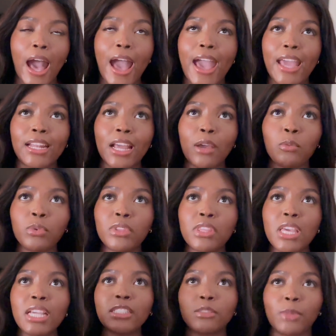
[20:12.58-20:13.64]
And I would
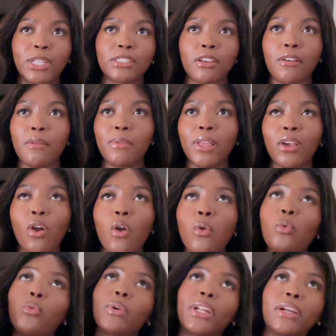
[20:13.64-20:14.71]
think to myself, I'm like,
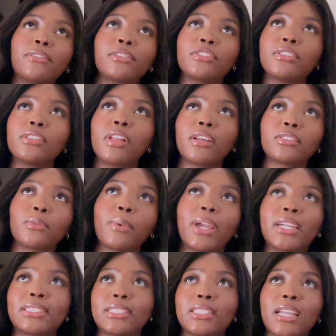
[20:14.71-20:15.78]
oh, when I originally lost the
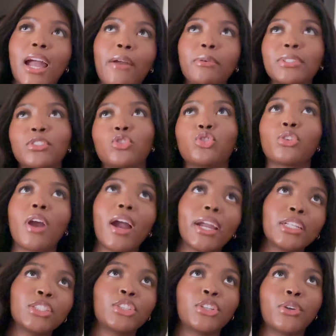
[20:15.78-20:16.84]
weight, I wasn't
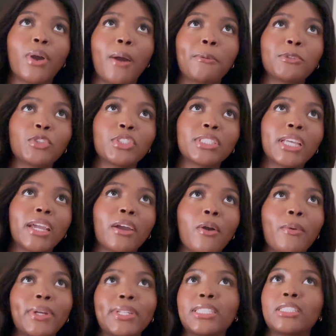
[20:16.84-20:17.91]
trying to. I was just like,
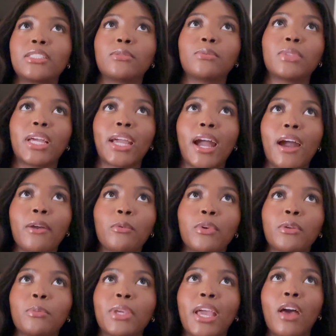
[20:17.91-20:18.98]
oh, I need to, like, I want
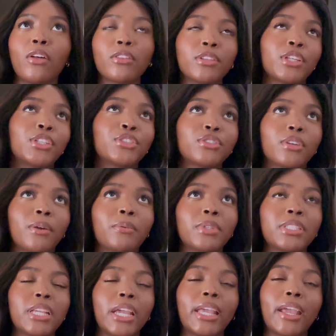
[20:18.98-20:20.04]
to be healthier. So I want
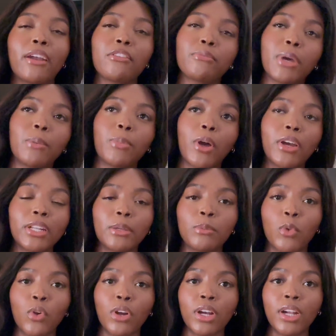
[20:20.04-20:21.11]
to take care of my body
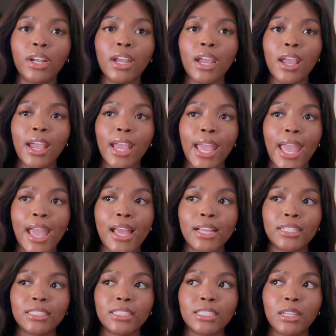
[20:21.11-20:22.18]
more
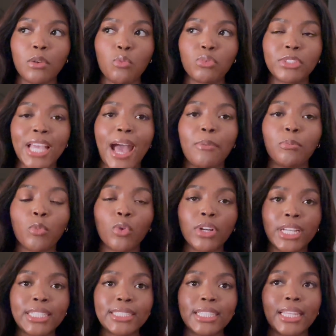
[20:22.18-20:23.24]
and tap more
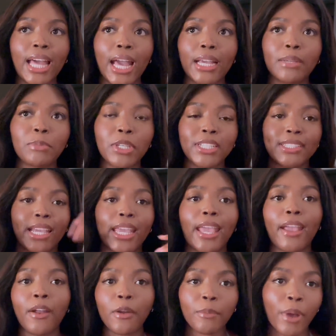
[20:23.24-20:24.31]
into that because I
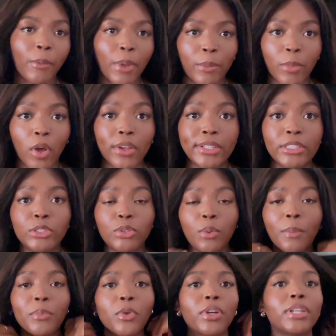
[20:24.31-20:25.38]
care about my body. So
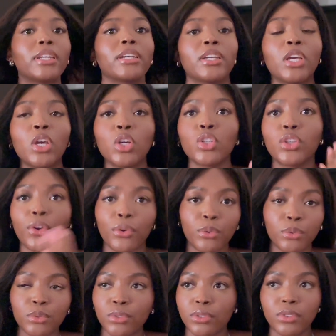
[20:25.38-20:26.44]
I'm going to
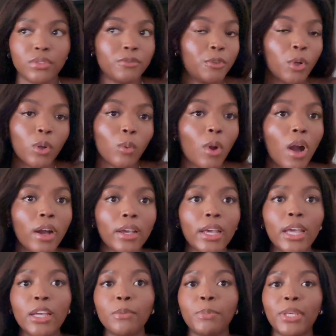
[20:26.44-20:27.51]
go for a walk
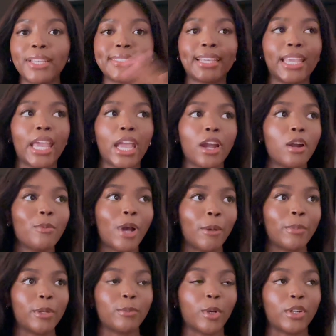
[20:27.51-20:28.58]
because I care about
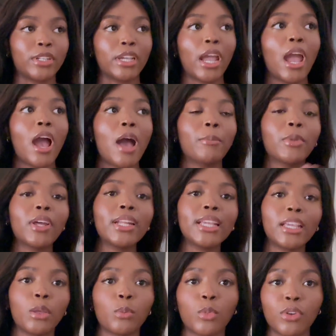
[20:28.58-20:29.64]
my body. I'm going to
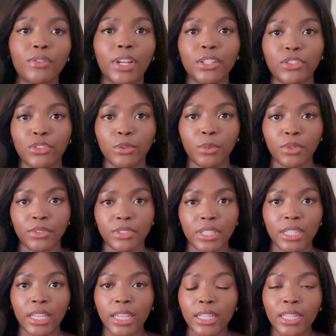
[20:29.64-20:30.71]
eat more vegetables
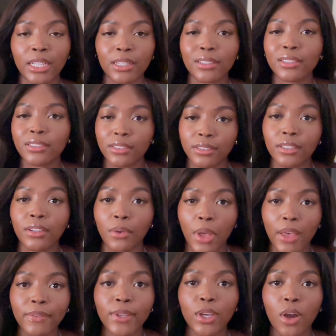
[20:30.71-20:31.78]
than eating,
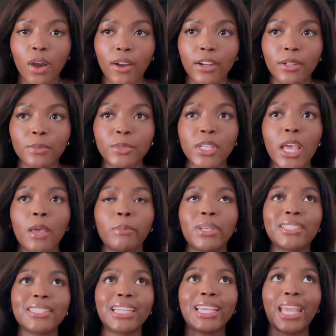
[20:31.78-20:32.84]
heavy carbs
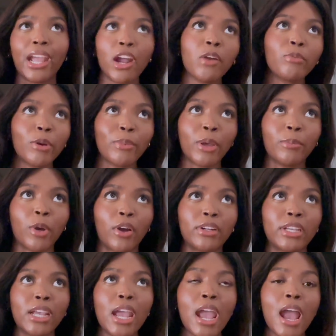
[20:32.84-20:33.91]
because I care about my
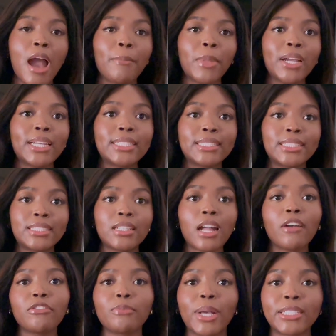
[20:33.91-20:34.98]
body. I'm not going to
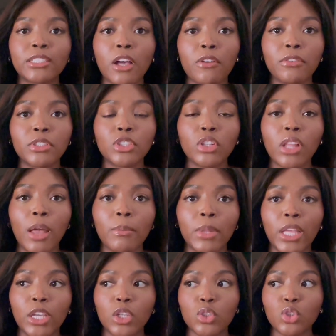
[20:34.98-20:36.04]
stuff myself until I'm
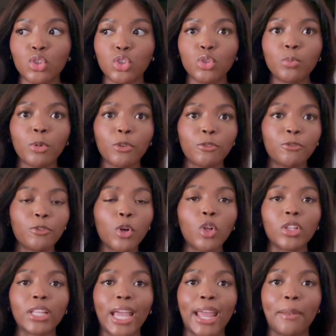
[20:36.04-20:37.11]
like super
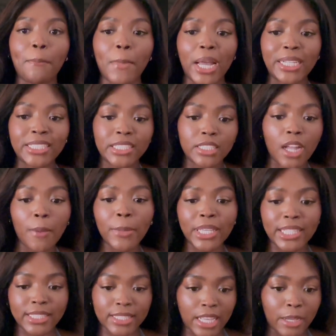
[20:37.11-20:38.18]
full and my stomach
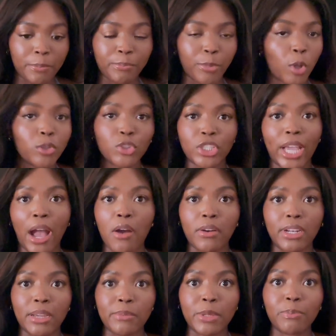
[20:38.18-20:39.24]
is like bulging out and
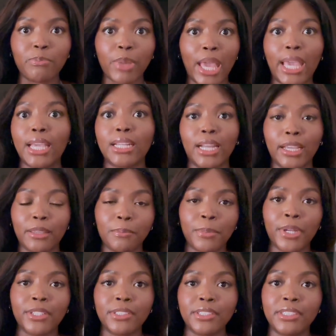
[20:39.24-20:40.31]
I'm in pain. I can
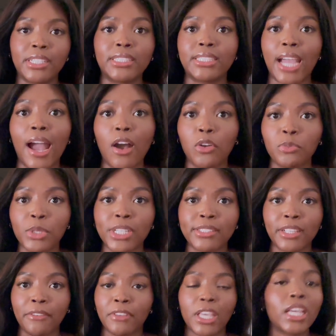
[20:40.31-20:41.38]
barely sit down because
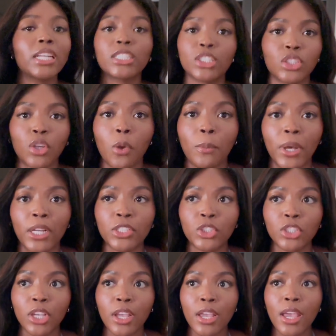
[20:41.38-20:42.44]
I've eaten so much.
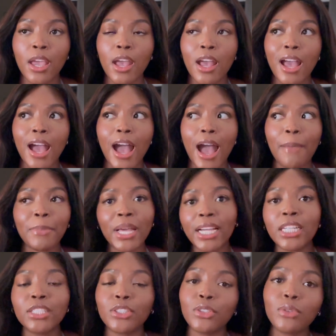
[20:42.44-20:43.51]
I'm not
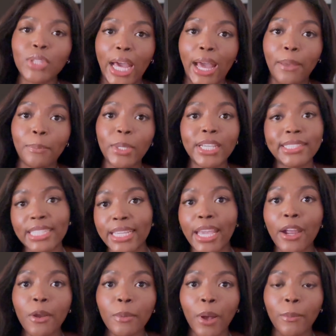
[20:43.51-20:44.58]
going to do that because I
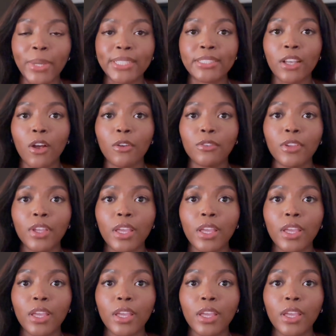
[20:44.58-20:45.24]
care about myself.